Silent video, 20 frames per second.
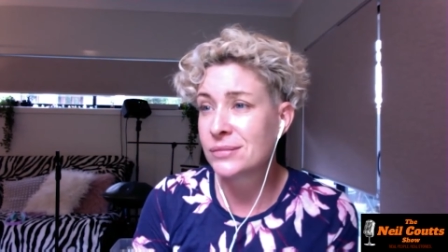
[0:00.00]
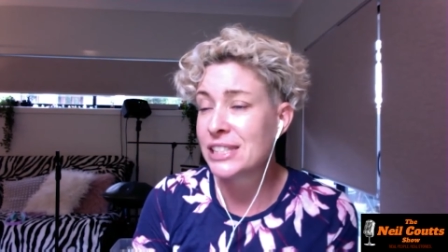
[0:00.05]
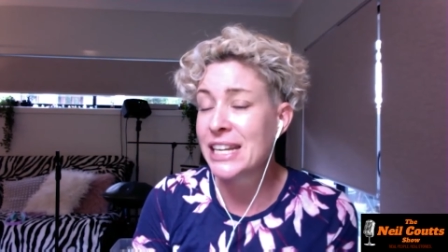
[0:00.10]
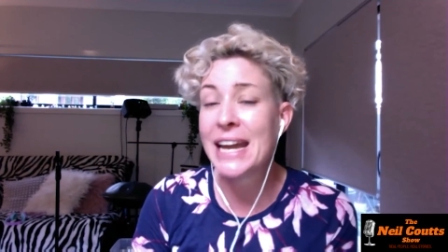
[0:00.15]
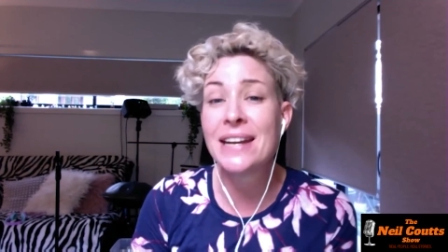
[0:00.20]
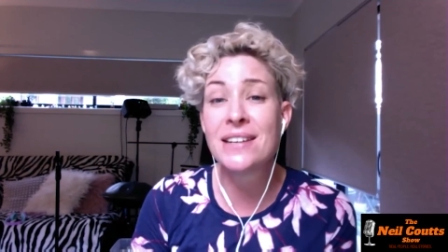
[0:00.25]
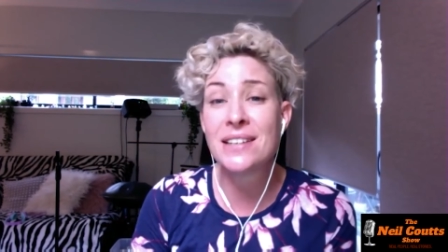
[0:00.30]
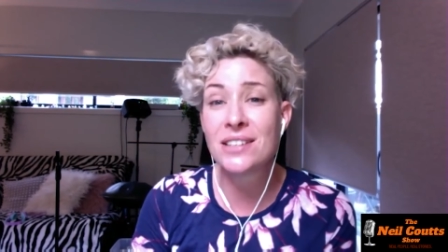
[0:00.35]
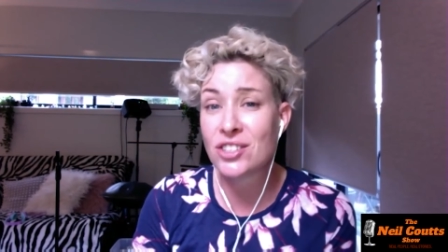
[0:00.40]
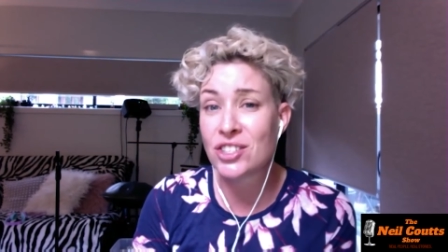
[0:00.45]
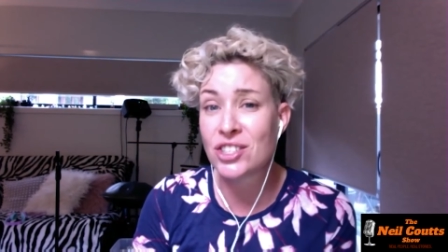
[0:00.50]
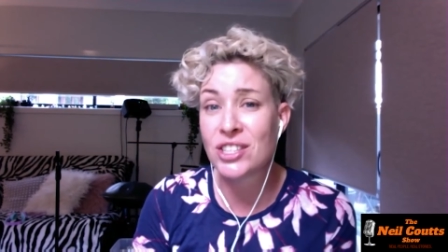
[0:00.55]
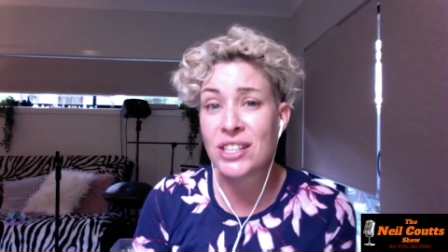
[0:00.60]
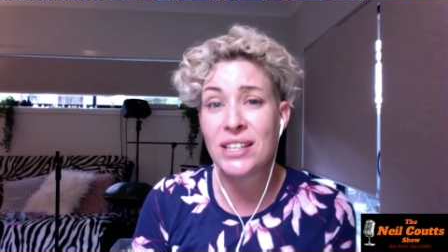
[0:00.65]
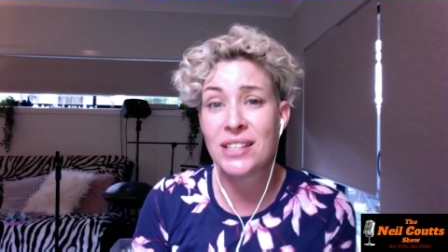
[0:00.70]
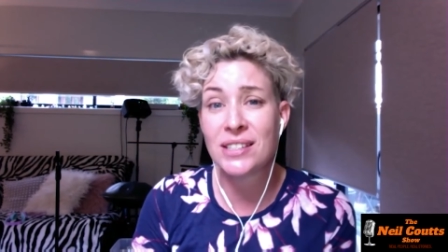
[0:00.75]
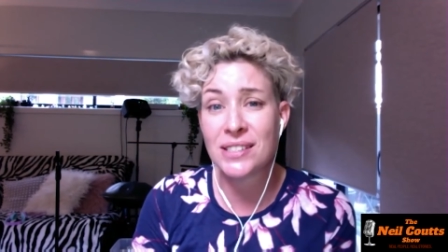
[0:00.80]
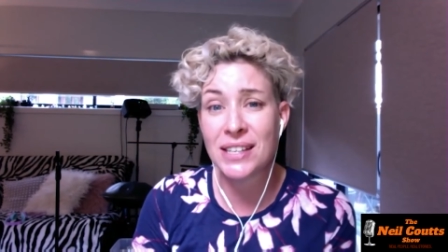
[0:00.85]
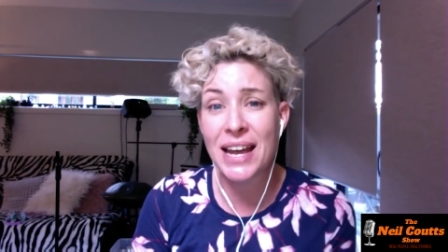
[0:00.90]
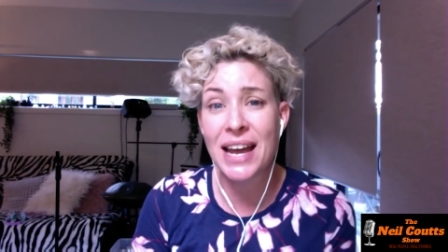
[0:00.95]

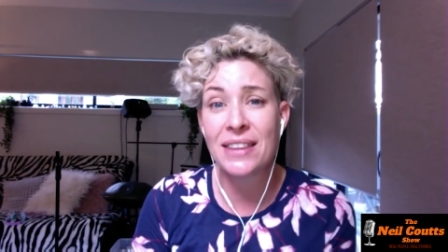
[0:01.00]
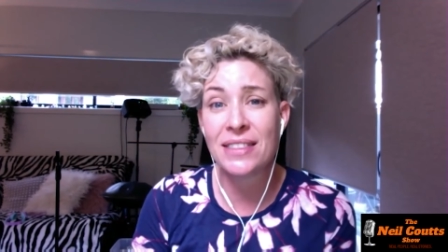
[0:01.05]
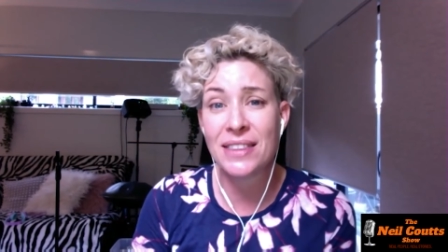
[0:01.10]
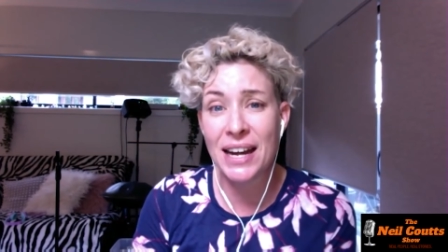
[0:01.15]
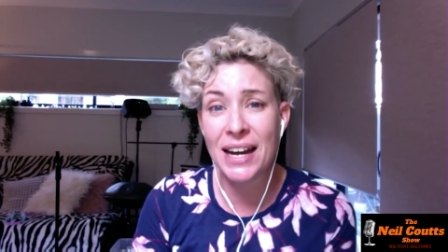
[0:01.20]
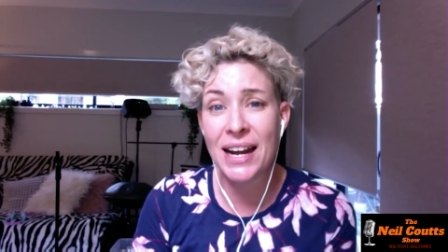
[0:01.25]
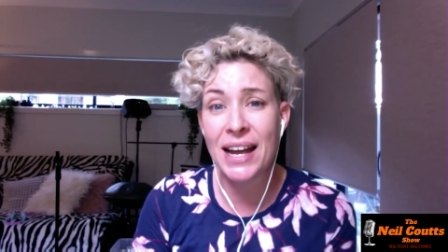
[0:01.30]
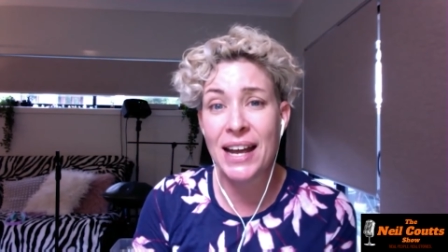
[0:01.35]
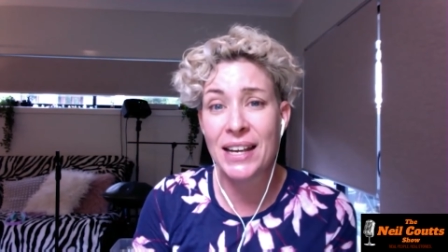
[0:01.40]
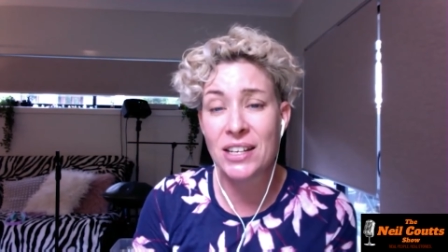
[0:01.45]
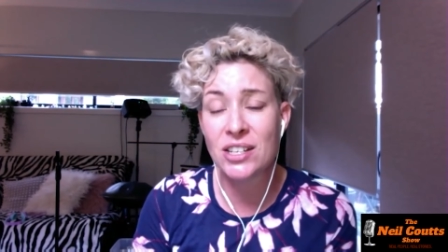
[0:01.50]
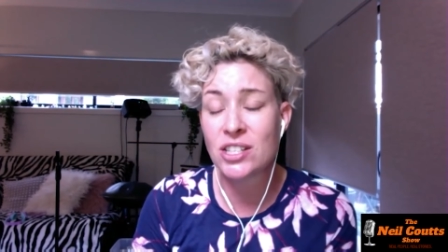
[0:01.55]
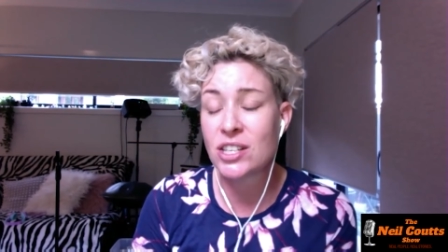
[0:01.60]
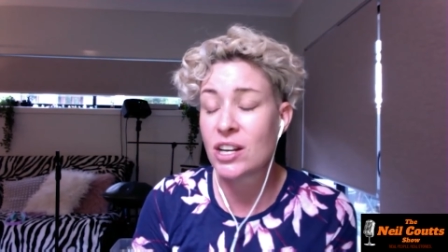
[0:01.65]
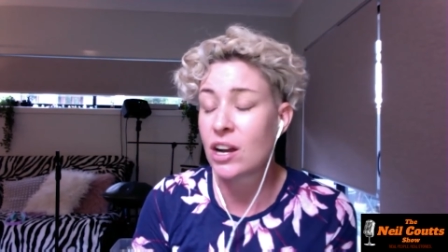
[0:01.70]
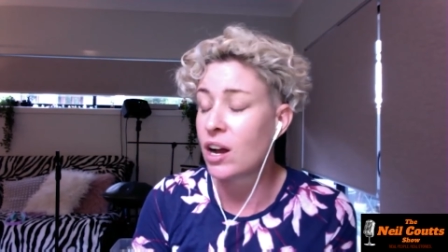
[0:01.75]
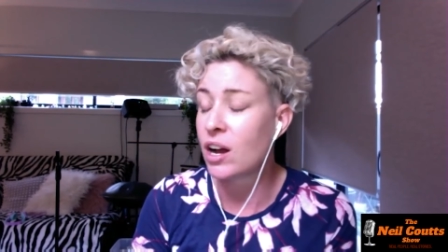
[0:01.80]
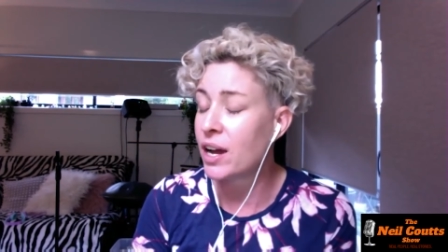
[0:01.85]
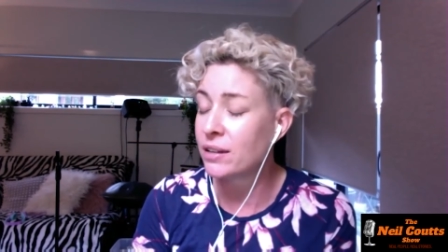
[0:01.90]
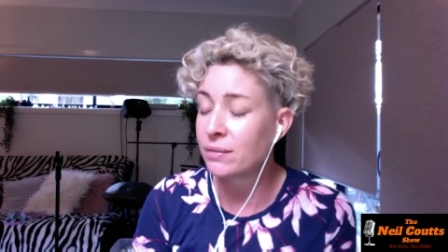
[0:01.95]
tendencies at that
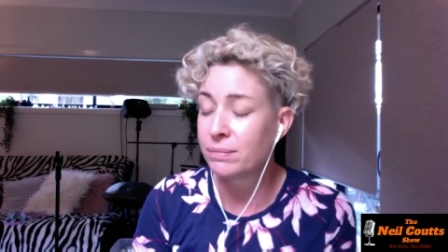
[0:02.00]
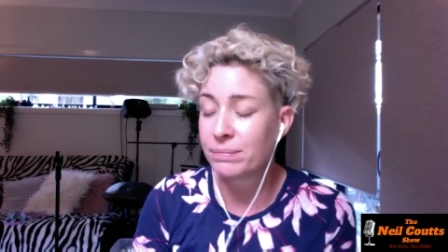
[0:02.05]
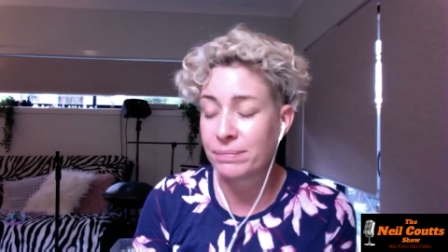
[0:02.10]
age. I